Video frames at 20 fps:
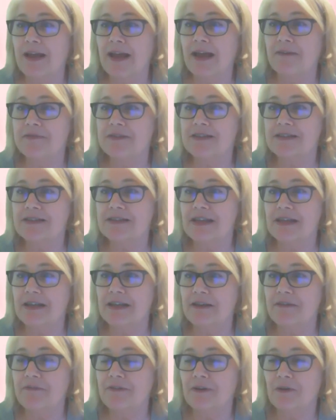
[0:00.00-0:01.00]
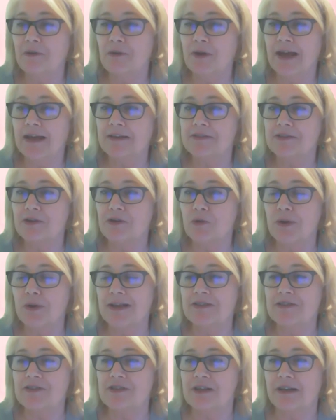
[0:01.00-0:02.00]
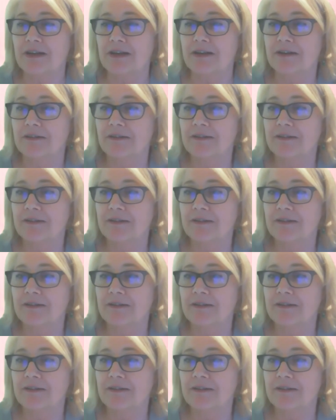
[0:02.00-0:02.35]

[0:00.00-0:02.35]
have Steve who has a question.